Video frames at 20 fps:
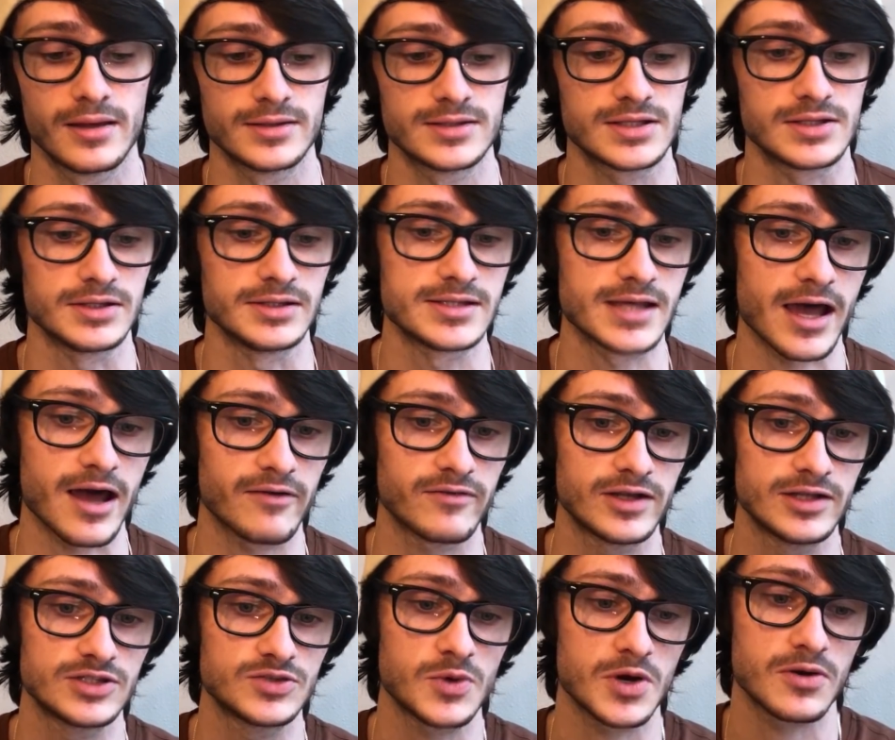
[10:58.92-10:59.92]
It's good to have
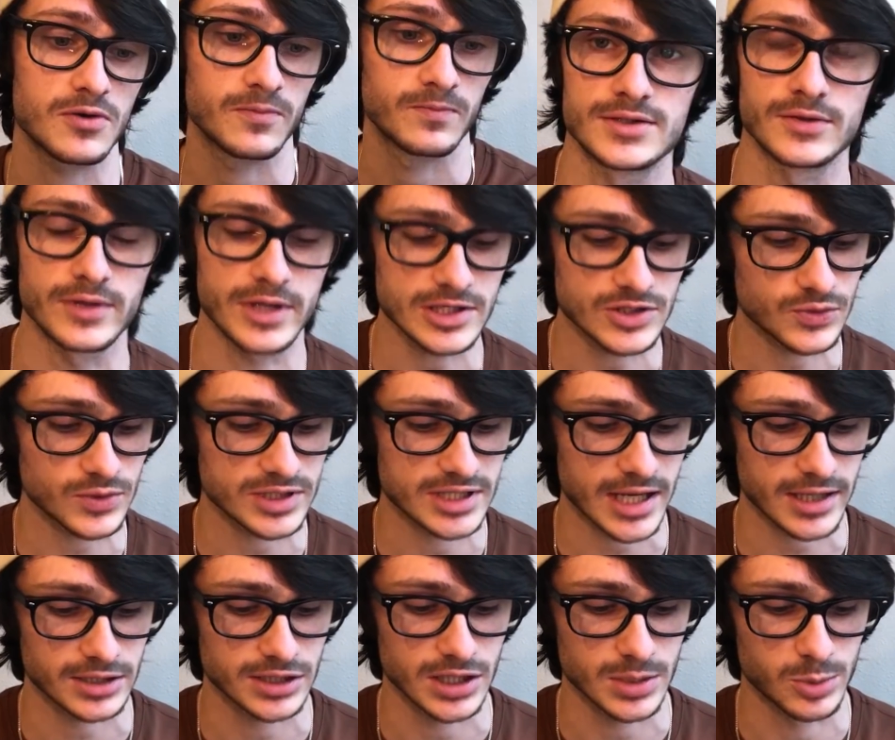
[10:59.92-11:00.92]
it as well. So this one's
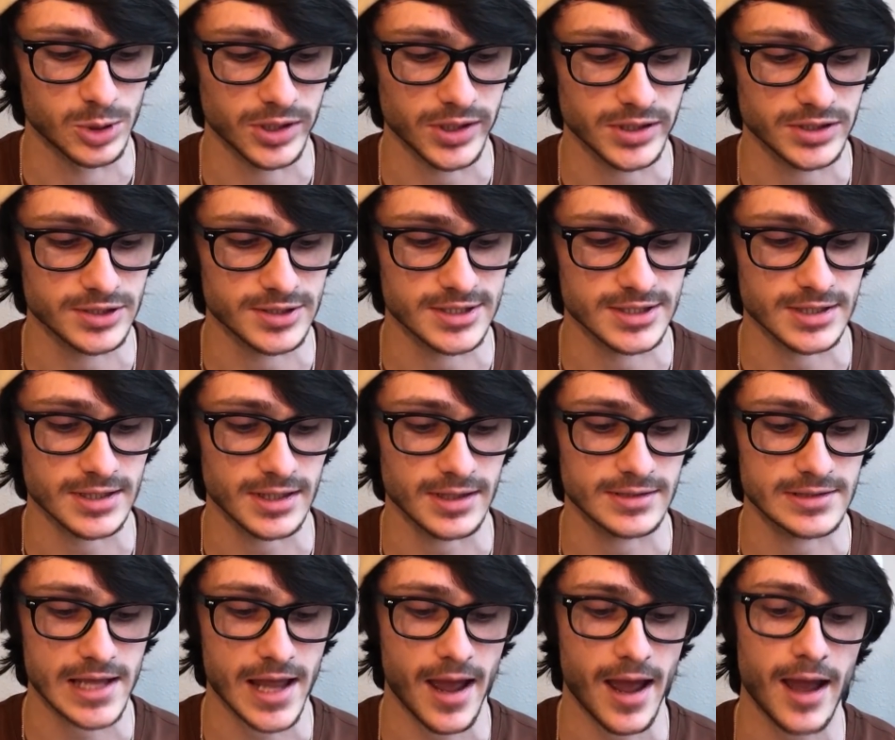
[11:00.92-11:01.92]
actually pretty interesting.
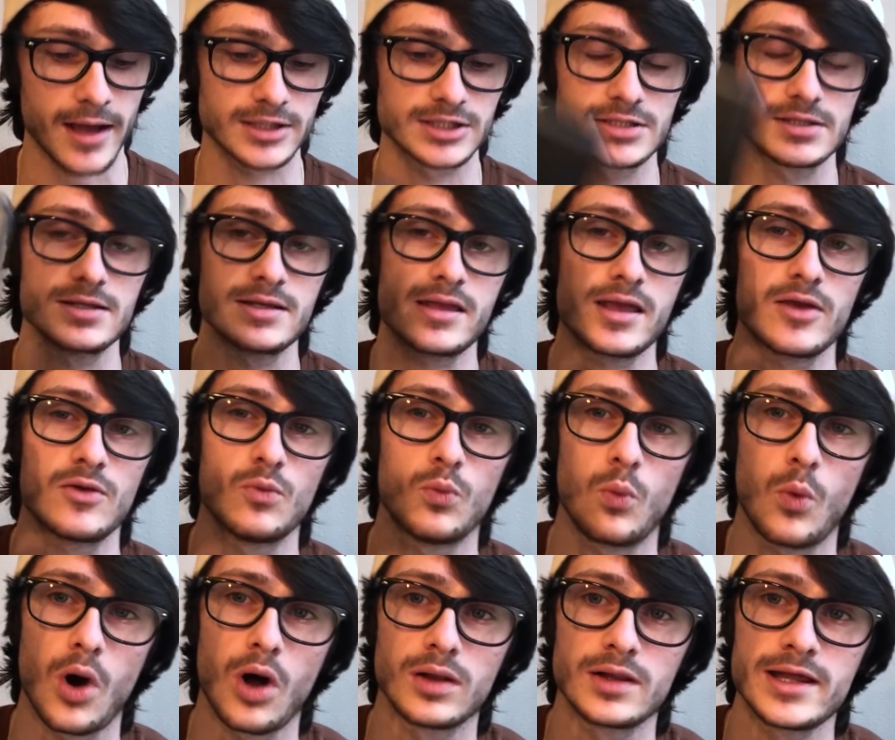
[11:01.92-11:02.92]
It's actually a
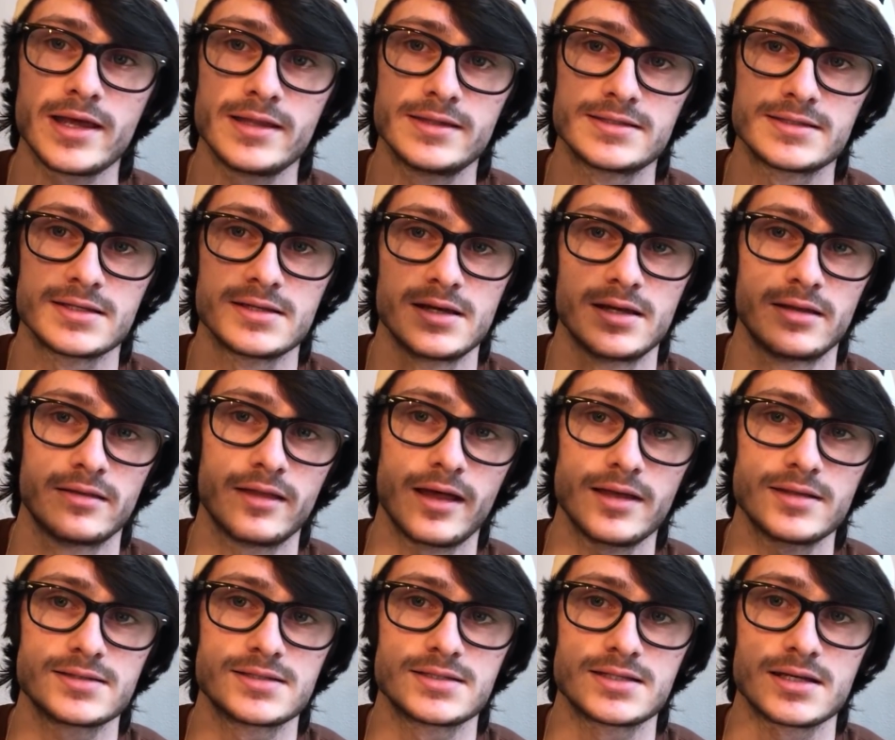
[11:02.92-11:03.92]
wallet
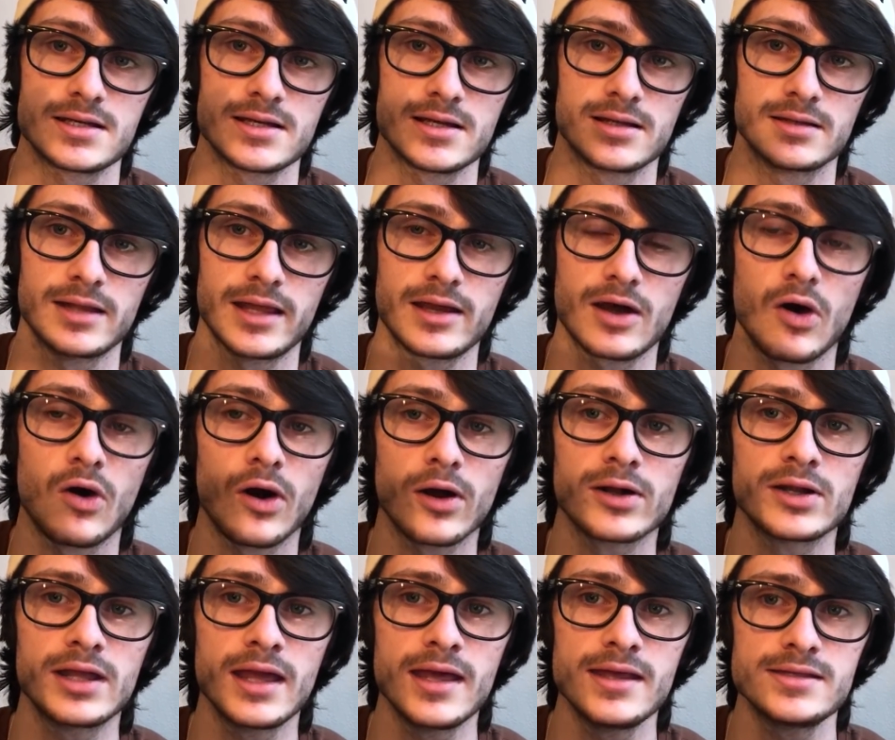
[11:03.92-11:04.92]
that's like a
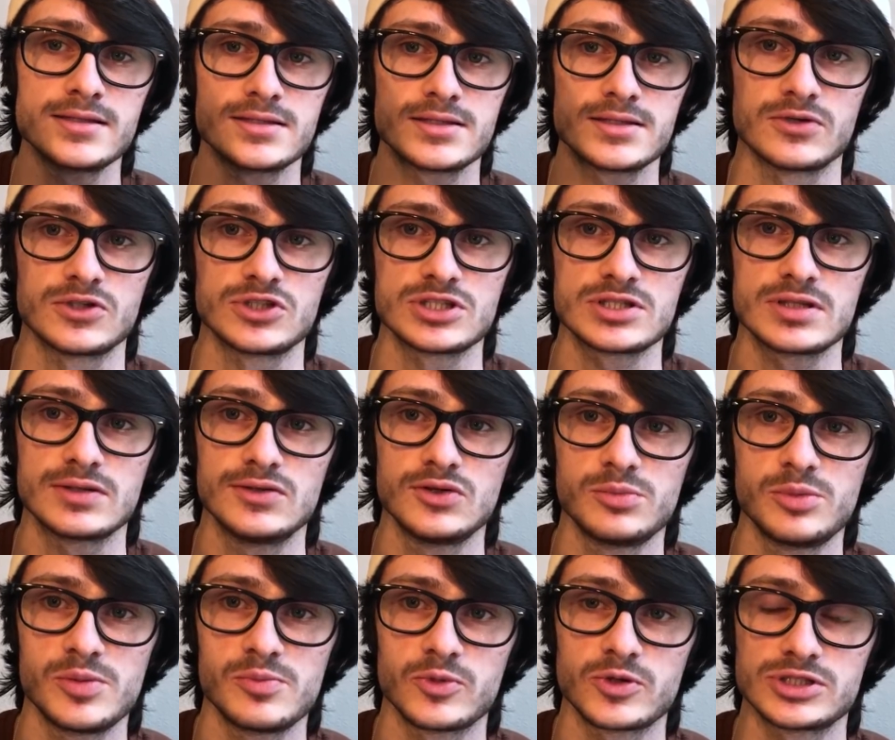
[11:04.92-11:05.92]
hard case, it's just a little
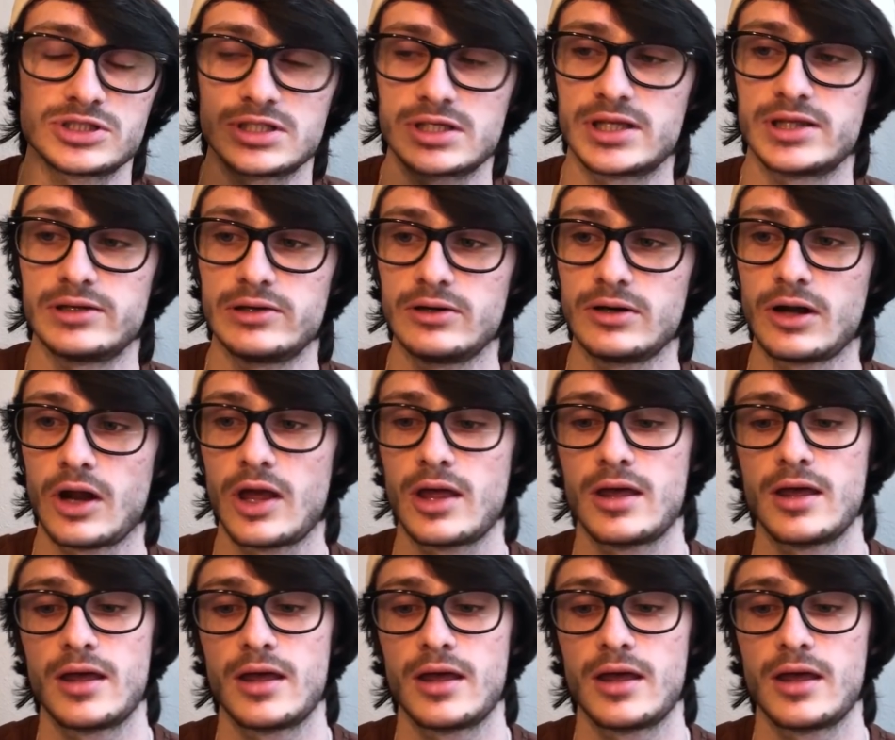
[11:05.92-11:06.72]
bit more secure.